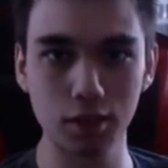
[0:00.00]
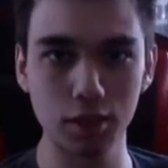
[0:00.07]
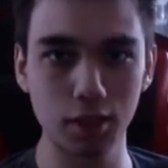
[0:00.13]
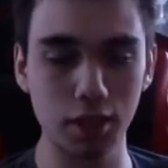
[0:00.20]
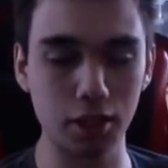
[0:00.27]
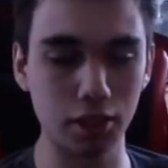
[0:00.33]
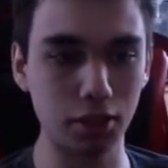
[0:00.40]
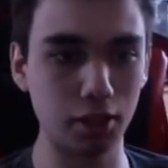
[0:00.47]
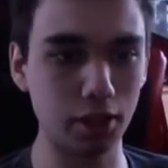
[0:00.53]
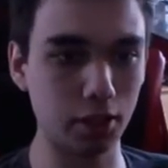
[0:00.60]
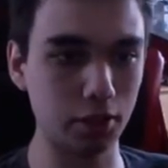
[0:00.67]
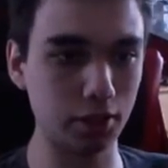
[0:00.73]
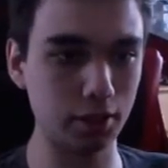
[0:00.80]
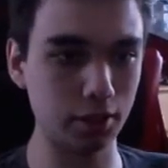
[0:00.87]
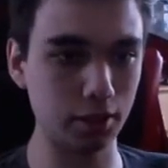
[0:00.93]
and there you go.
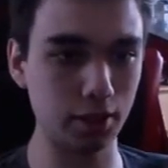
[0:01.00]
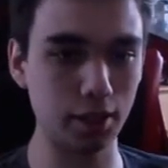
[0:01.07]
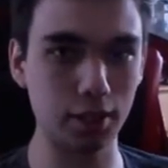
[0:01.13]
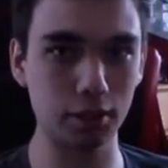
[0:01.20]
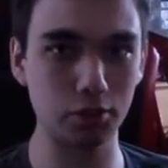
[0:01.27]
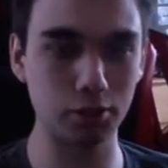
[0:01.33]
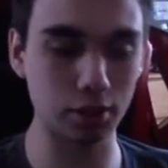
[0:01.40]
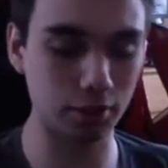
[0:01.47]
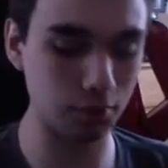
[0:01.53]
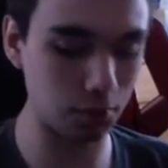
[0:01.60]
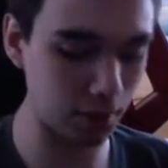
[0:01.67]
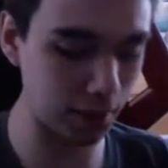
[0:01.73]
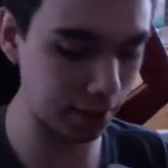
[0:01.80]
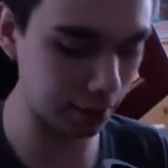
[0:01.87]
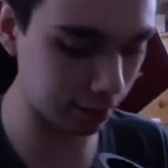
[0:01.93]
You got yourself a
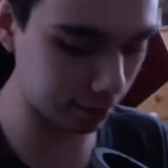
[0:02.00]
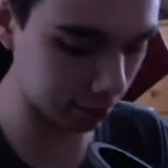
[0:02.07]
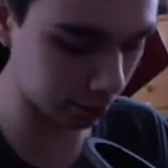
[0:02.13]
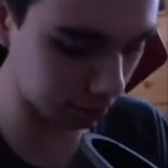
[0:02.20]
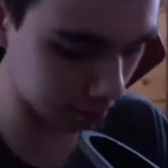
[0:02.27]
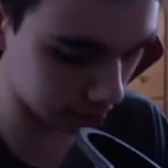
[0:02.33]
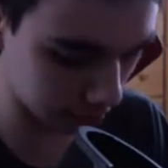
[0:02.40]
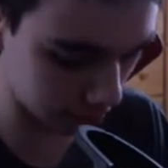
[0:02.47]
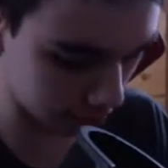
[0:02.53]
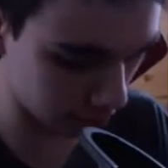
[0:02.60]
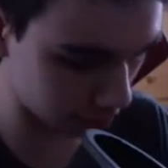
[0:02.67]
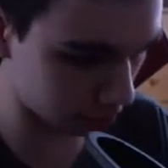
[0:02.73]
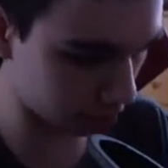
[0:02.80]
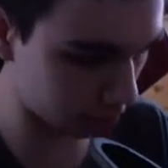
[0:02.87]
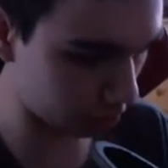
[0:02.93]

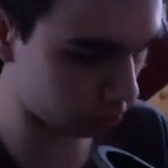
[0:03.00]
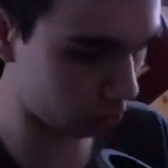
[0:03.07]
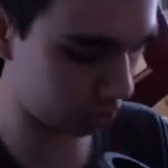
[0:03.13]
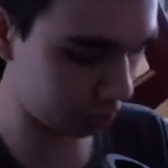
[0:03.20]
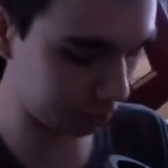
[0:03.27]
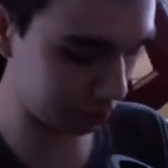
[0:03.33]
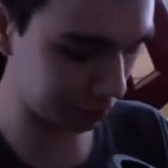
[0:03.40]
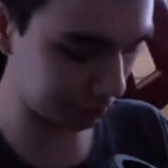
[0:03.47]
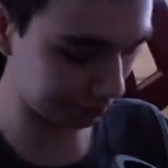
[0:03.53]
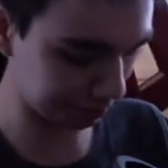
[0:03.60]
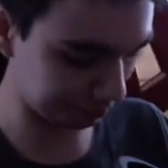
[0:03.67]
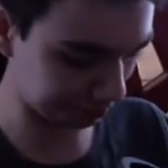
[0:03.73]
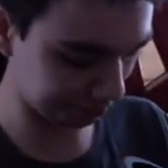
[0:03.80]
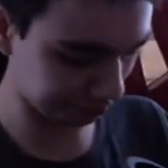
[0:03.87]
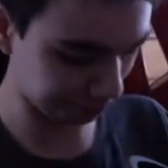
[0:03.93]
wired controller.
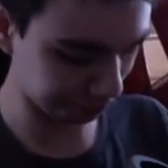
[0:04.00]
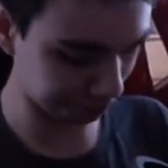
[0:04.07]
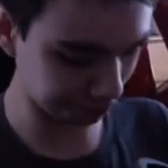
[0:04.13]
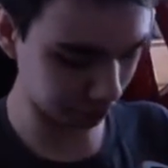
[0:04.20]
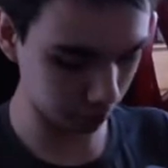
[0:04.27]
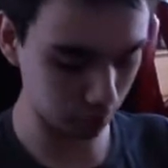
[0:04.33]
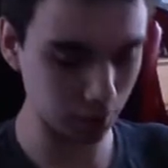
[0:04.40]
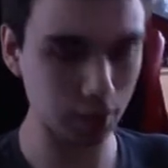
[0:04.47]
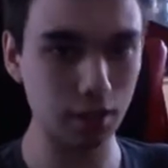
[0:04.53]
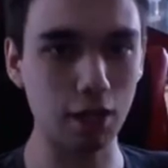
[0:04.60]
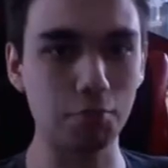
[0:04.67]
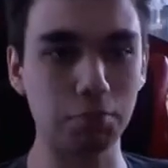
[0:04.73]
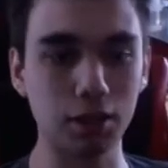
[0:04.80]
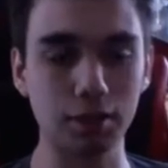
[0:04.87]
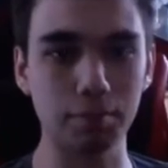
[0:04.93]
I'll
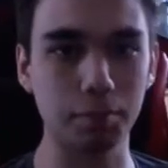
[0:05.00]
put up a